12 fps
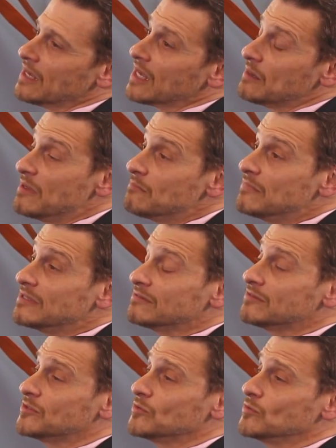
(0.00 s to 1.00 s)

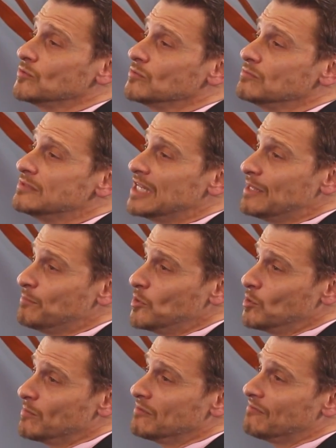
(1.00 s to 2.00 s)
commitment to deep
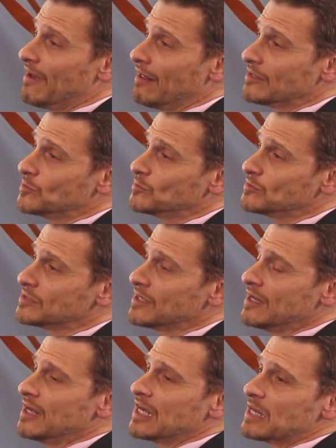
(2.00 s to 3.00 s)
human values,
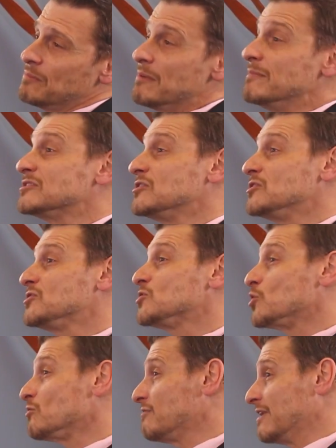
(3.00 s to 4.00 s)
commitment to
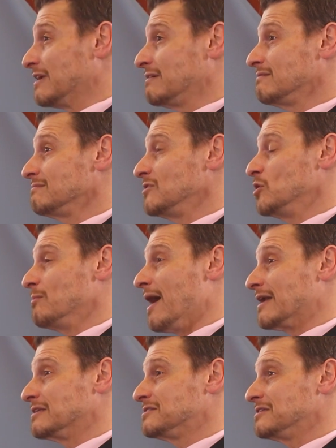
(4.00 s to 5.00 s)
serving
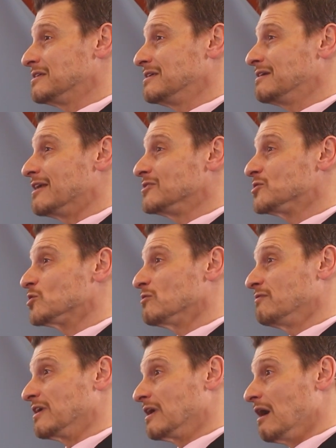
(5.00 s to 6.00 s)
humanity and
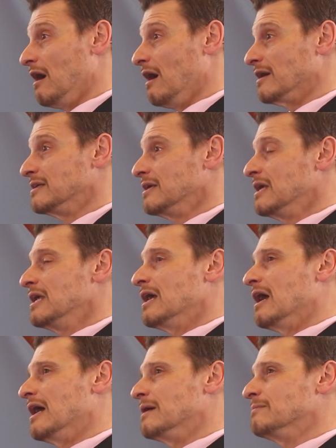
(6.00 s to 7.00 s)
serving God,
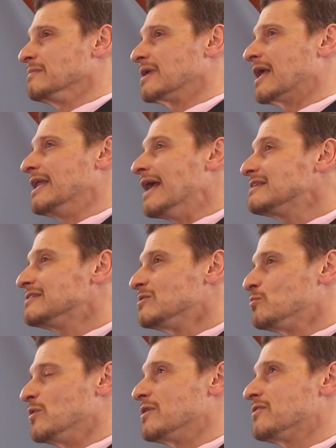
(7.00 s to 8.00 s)

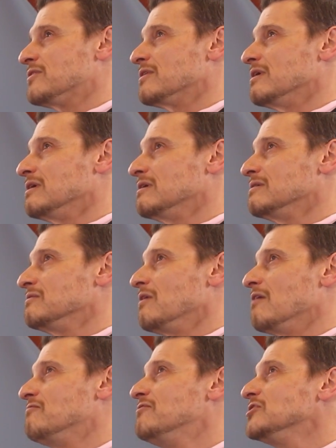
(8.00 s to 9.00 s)
connected with
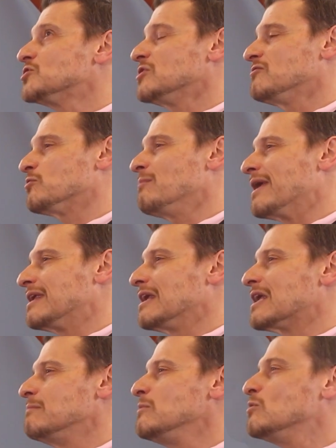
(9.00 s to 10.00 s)
a vision for
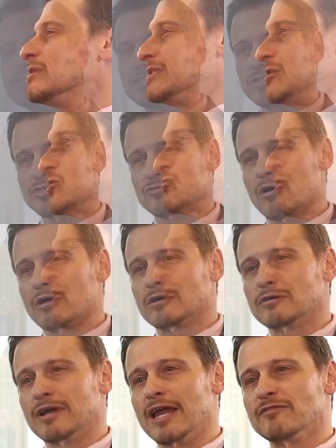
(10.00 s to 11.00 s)
making communities
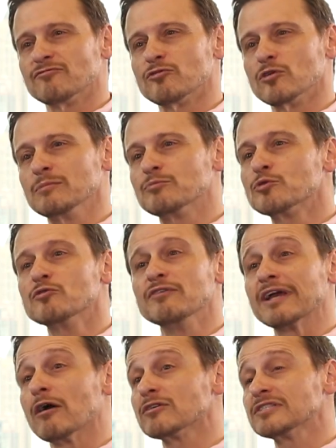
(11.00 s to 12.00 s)
stronger and for
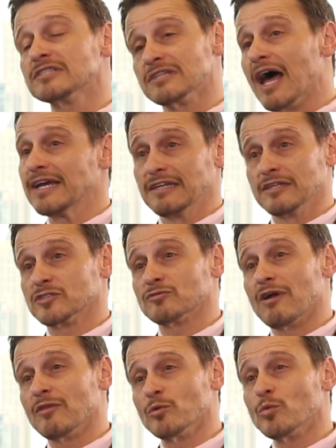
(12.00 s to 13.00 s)
improving our societies
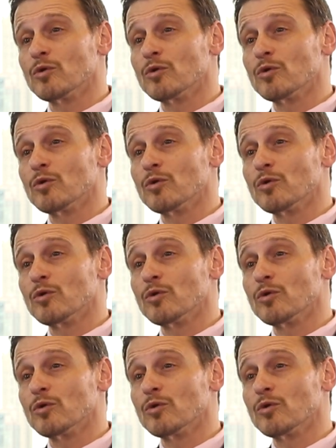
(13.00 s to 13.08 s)
around the